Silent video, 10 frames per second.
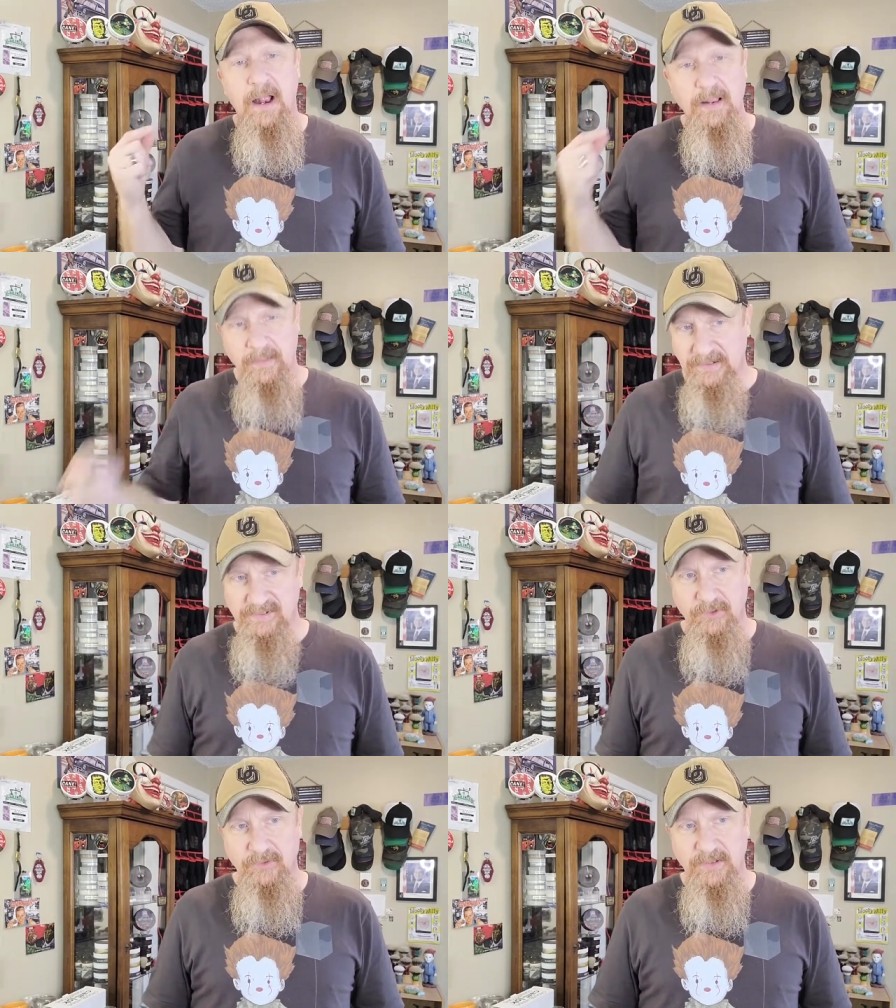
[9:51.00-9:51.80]
I like
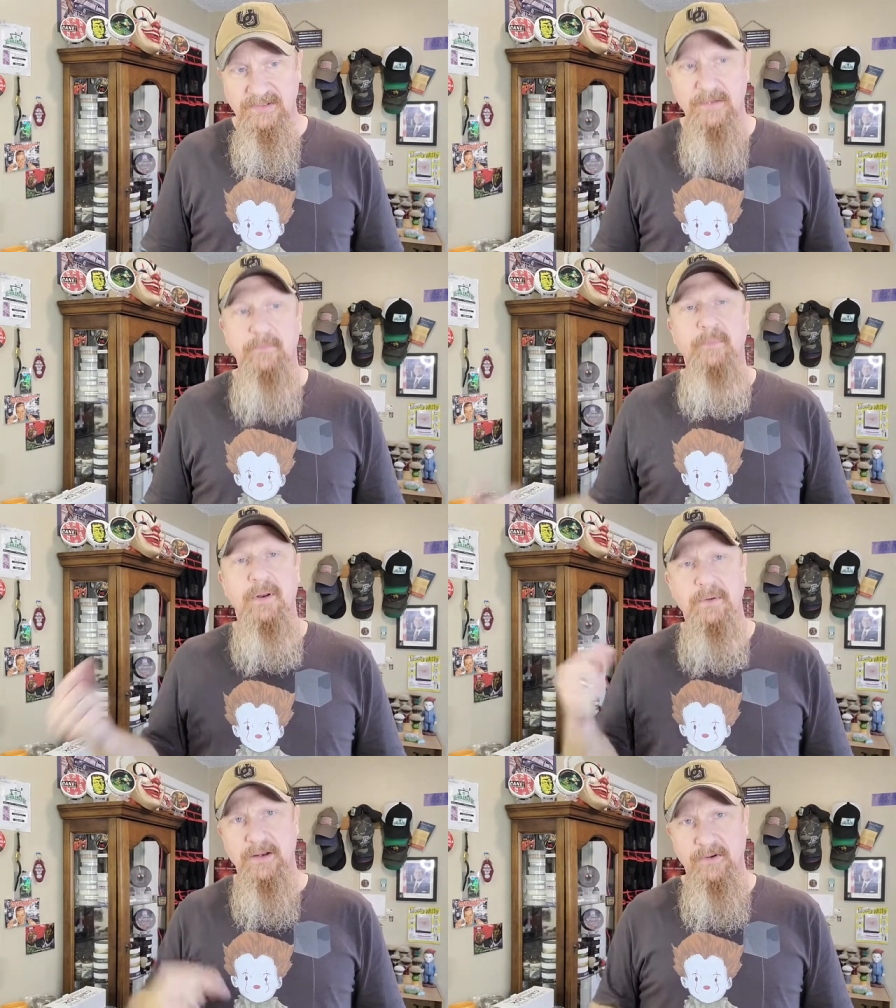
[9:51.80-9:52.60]
Sterlings,
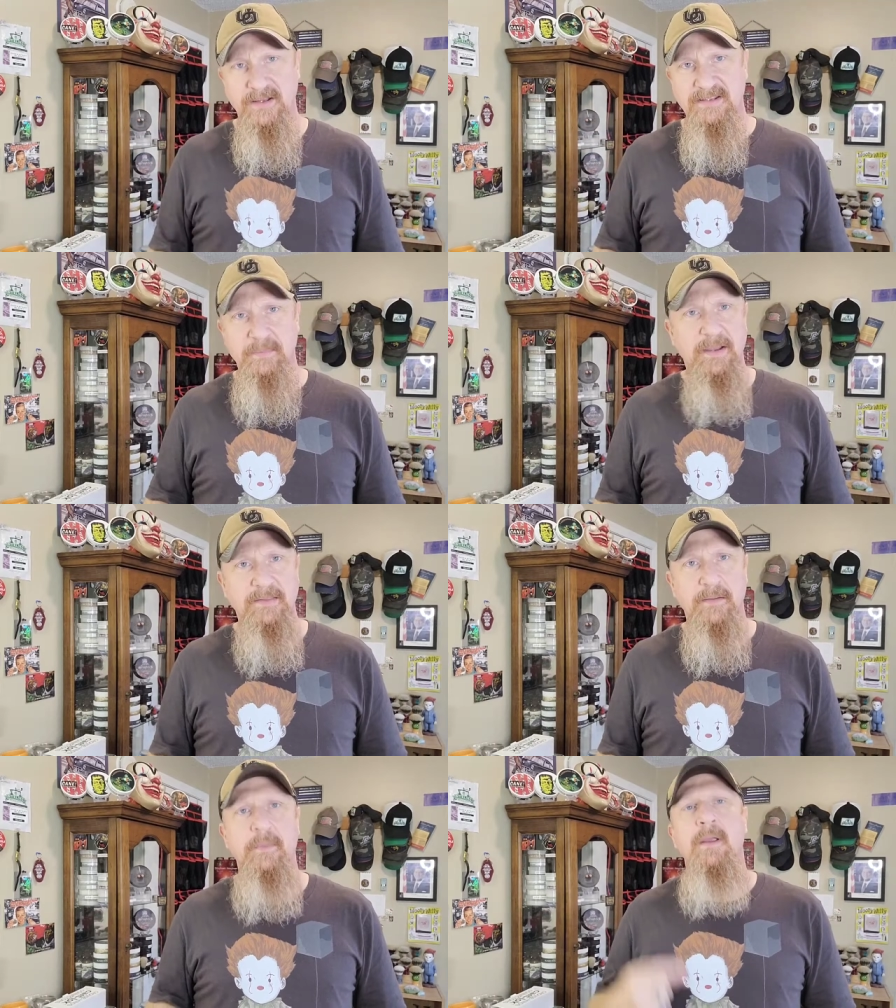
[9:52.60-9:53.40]
but I'm not crazy
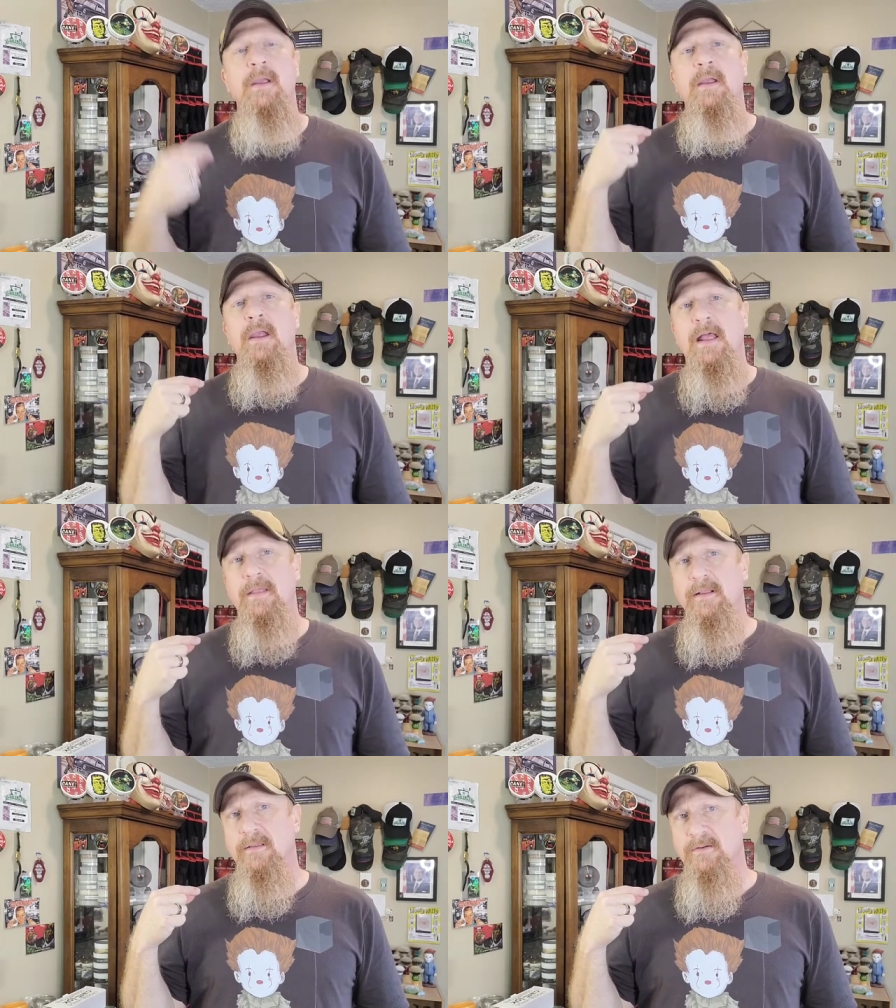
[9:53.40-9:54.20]
about them. I
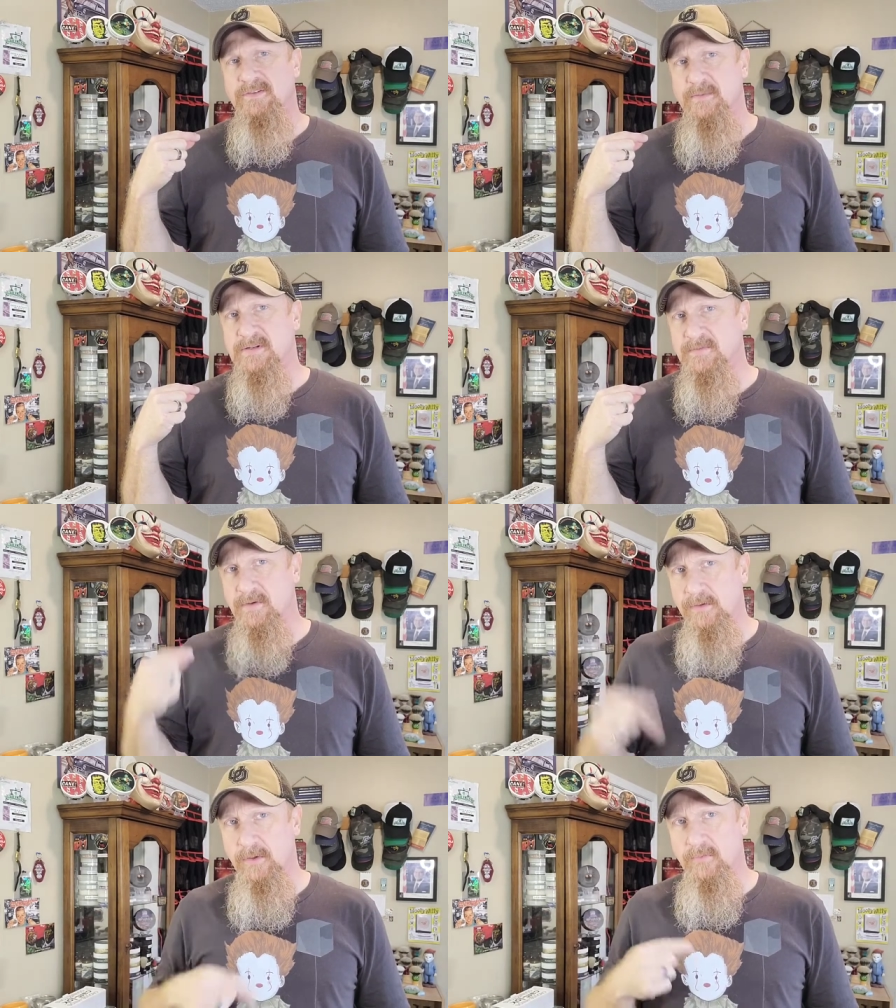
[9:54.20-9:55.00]
think there's too much of
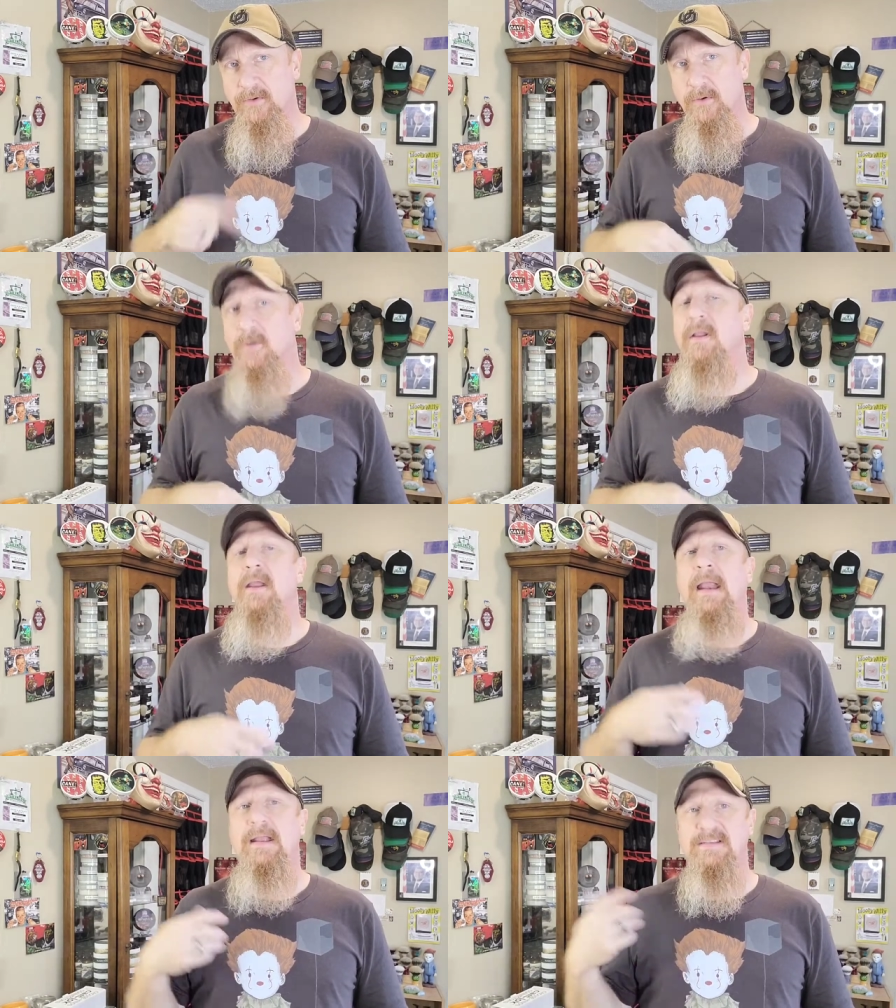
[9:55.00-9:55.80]
a clove note,
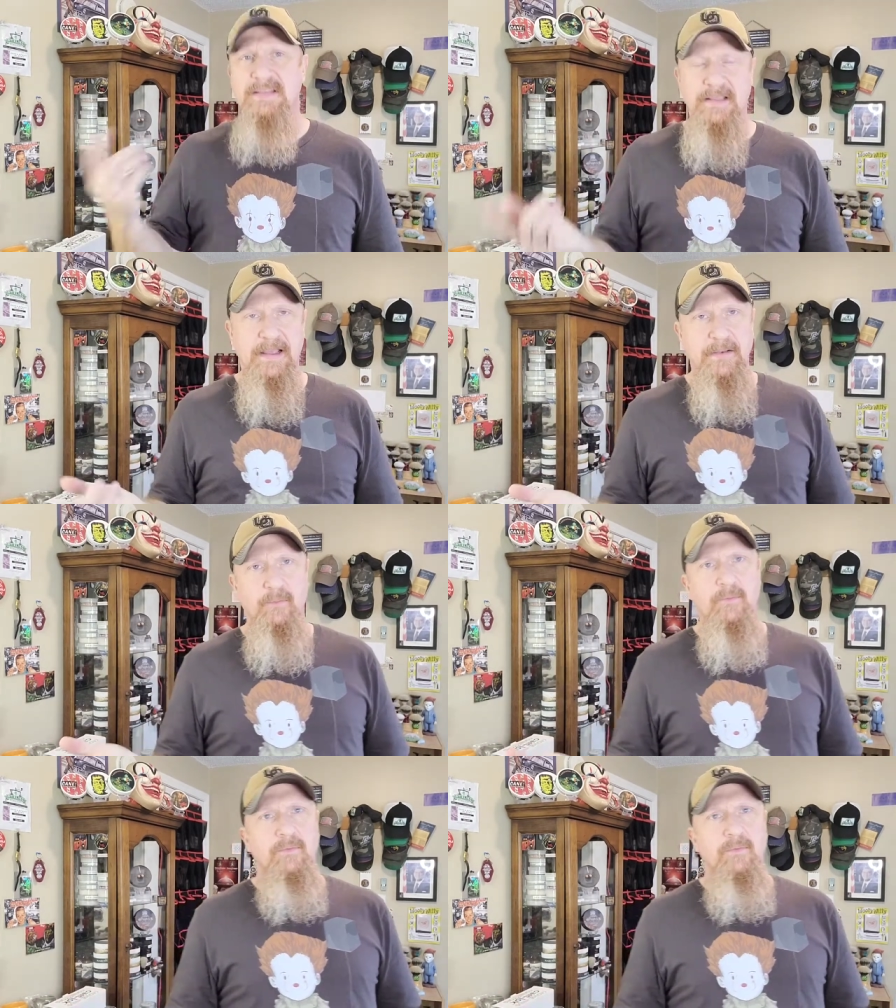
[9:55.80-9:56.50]
and I could say that